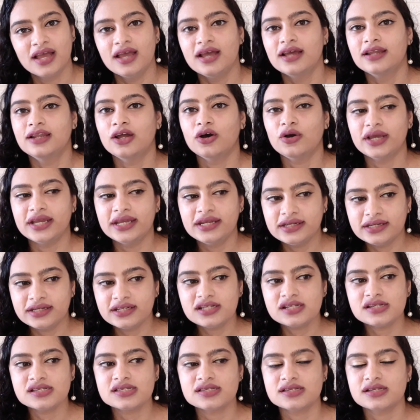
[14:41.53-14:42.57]
Now
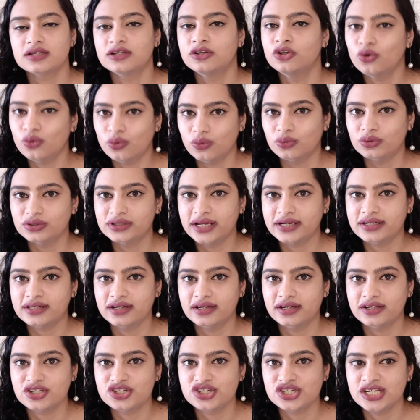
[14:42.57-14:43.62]
Indians know that
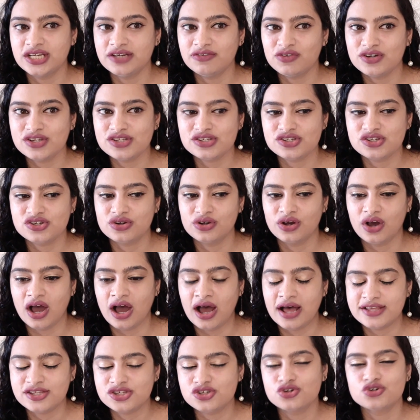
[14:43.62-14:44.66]
she was
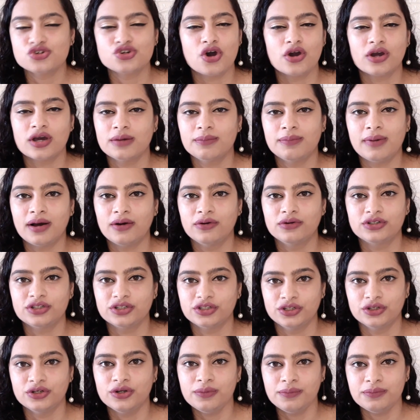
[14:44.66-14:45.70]
asked to talk about,
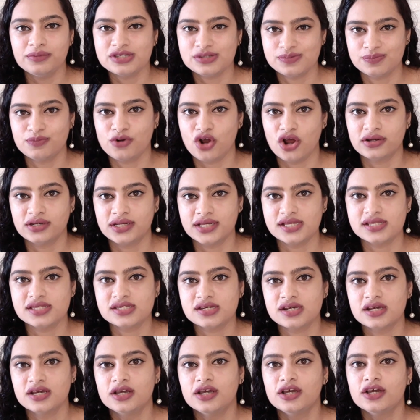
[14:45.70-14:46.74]

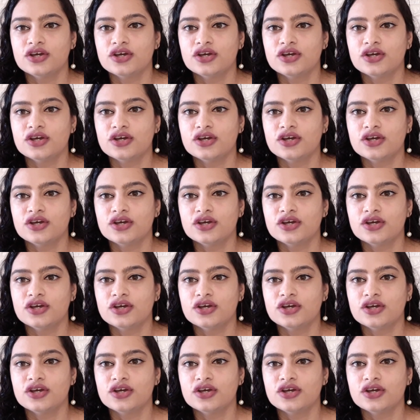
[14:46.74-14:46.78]
protest.